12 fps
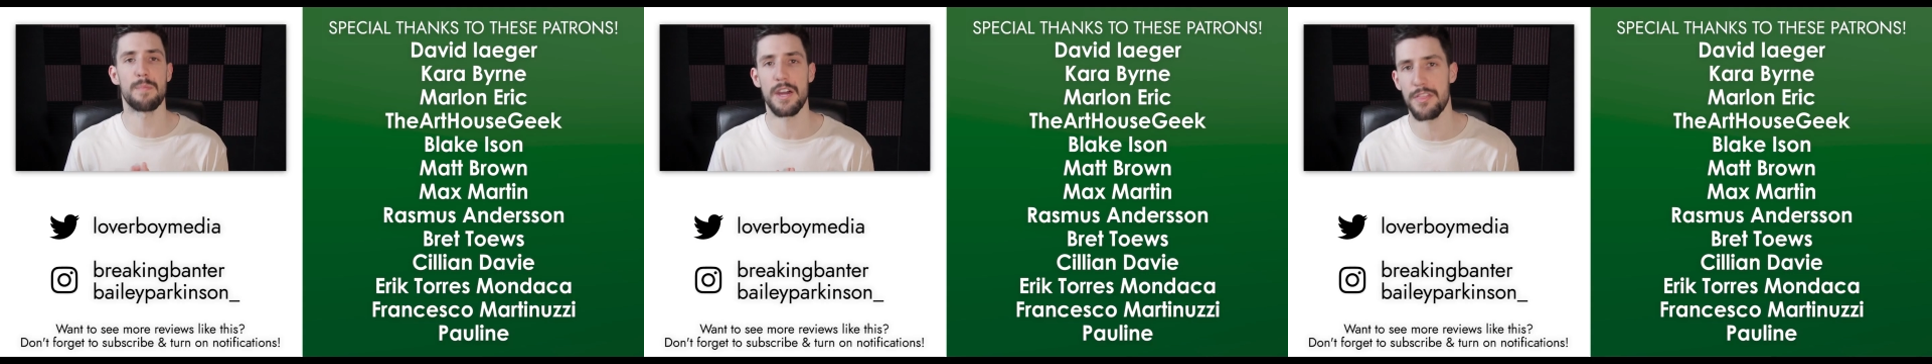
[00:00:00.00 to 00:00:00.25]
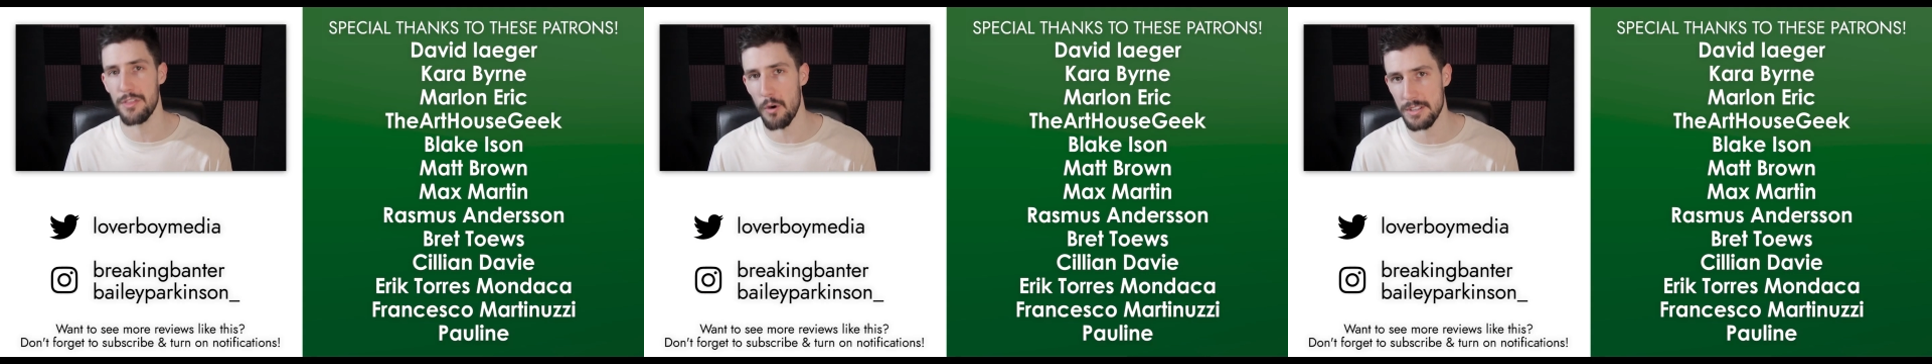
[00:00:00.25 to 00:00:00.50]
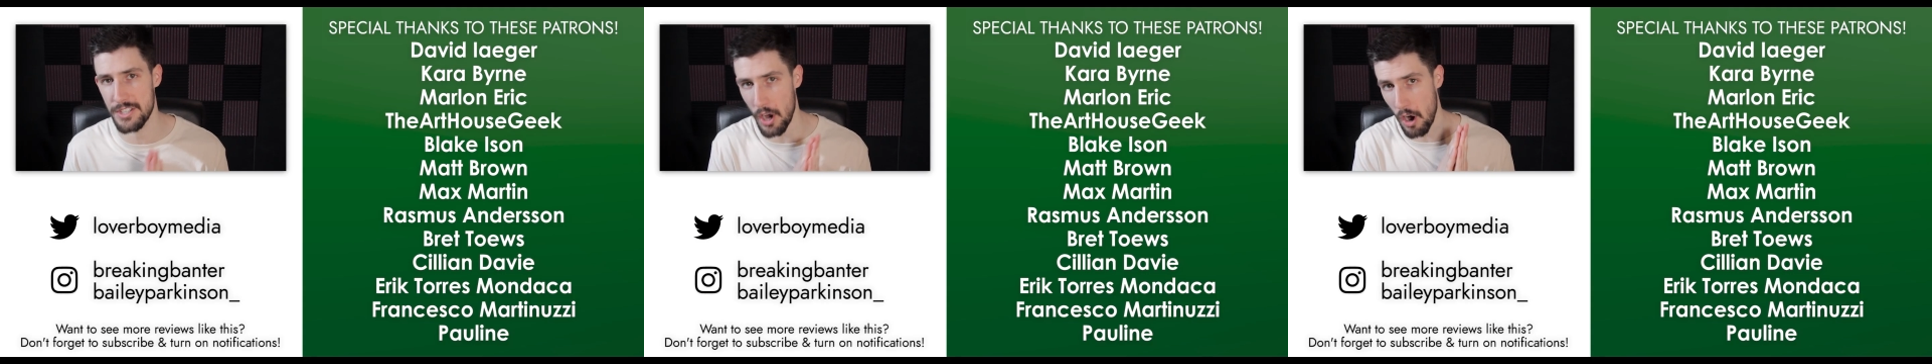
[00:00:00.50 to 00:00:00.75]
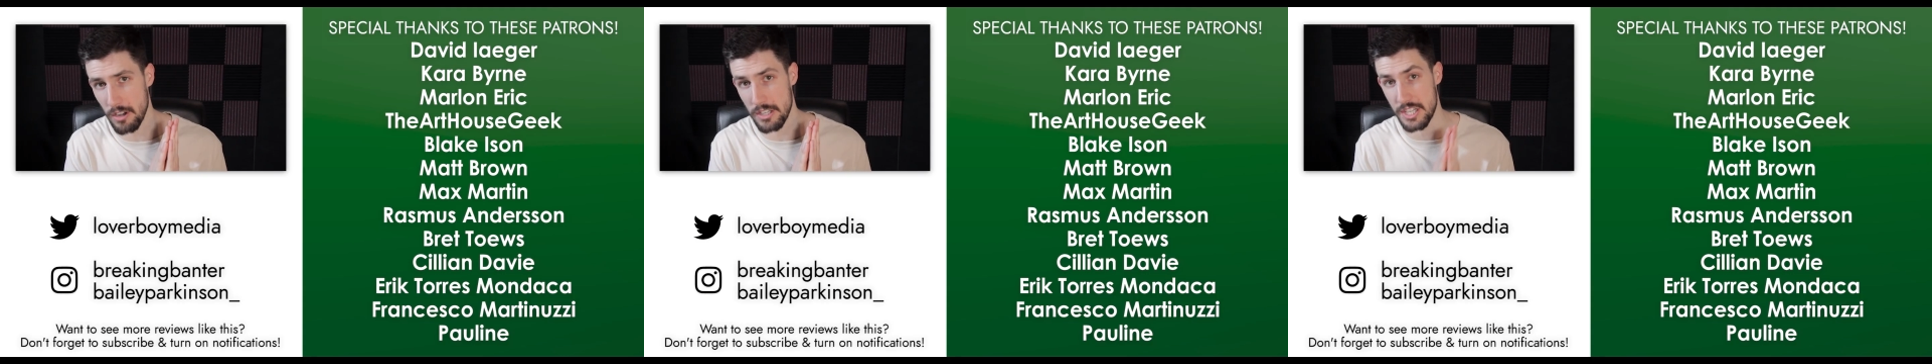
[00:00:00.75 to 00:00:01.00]
are my thoughts
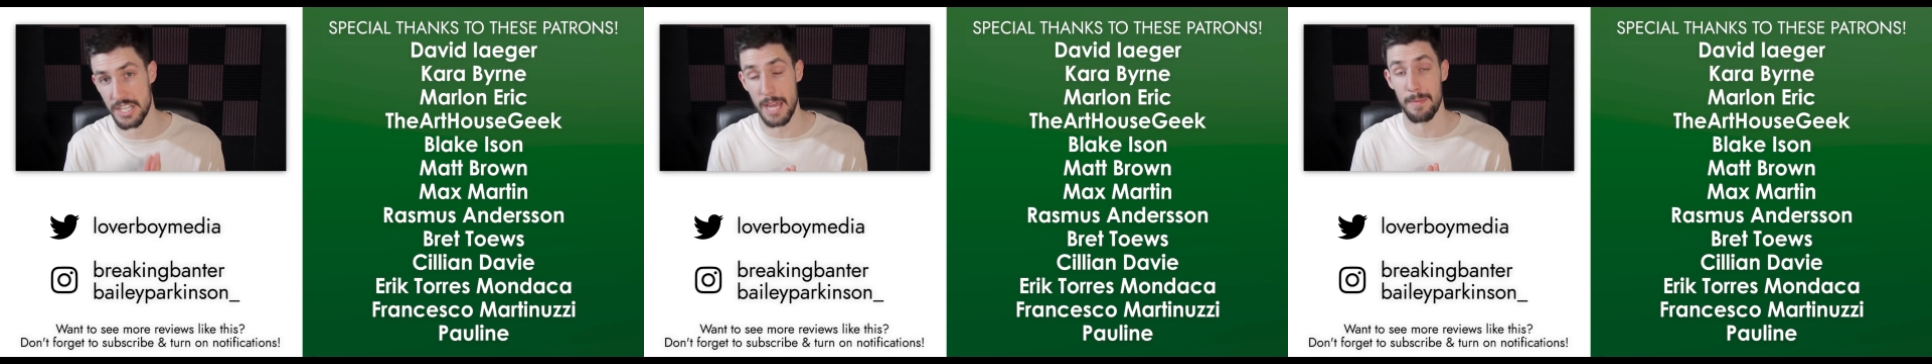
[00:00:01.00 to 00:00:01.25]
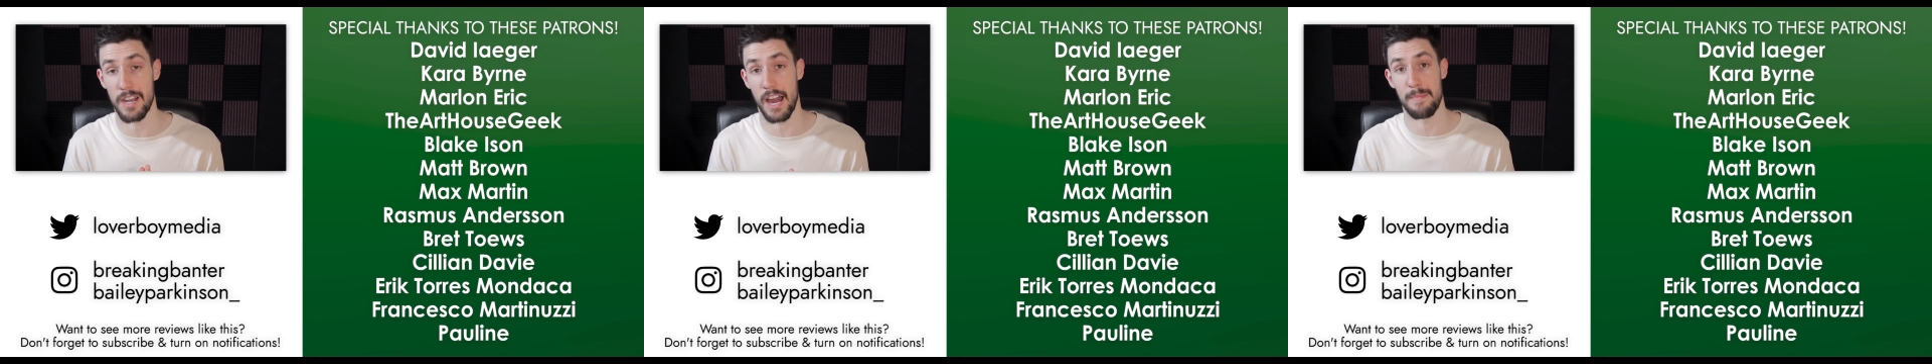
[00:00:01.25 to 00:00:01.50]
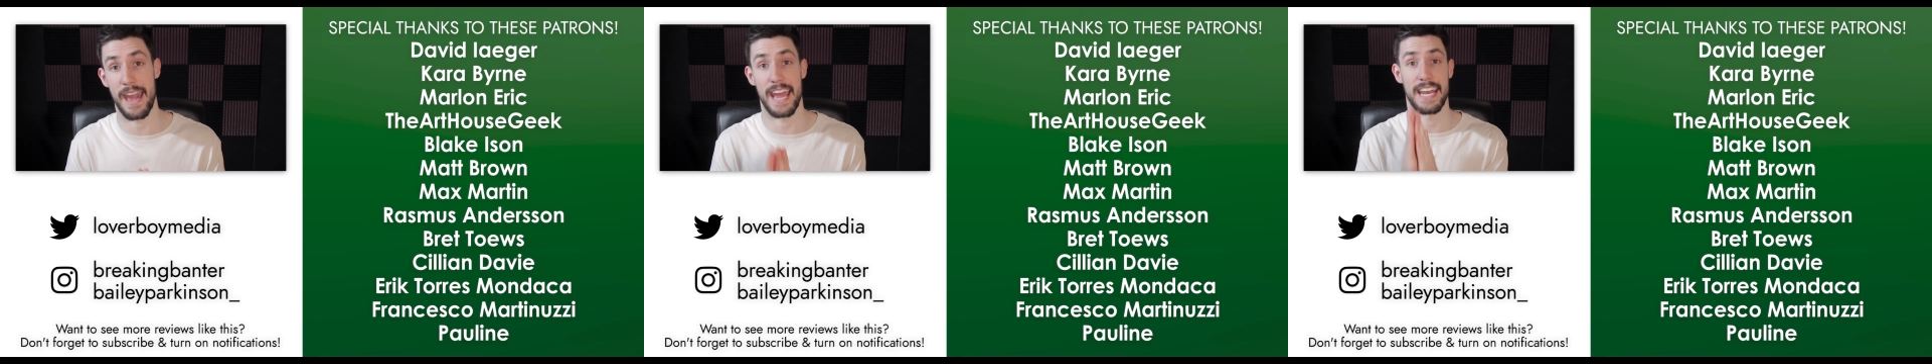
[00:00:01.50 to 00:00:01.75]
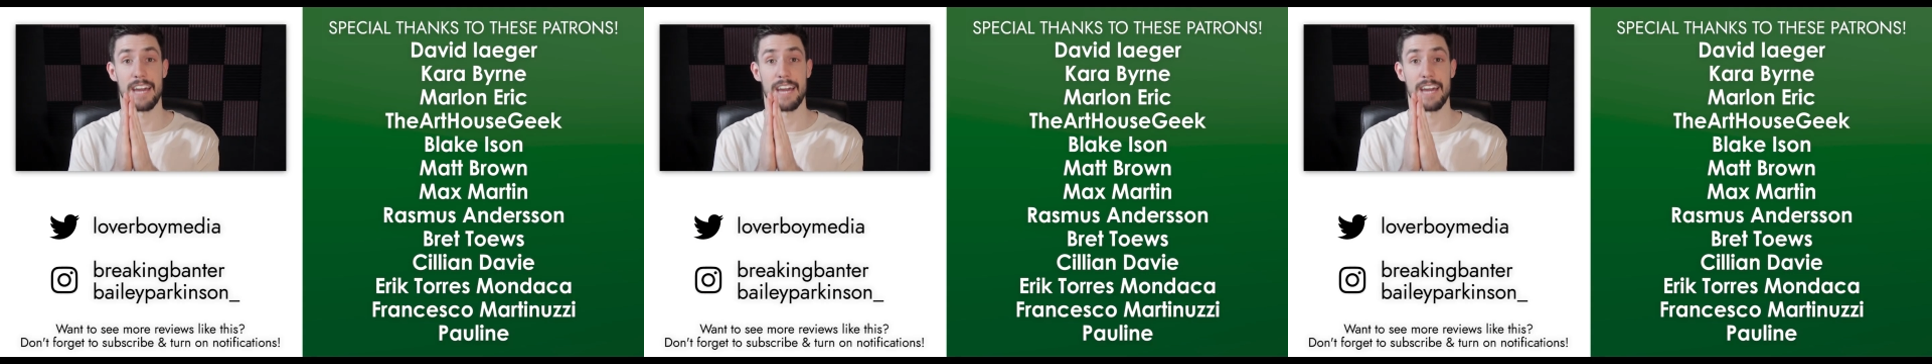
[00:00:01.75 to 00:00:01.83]
on Gemini Man.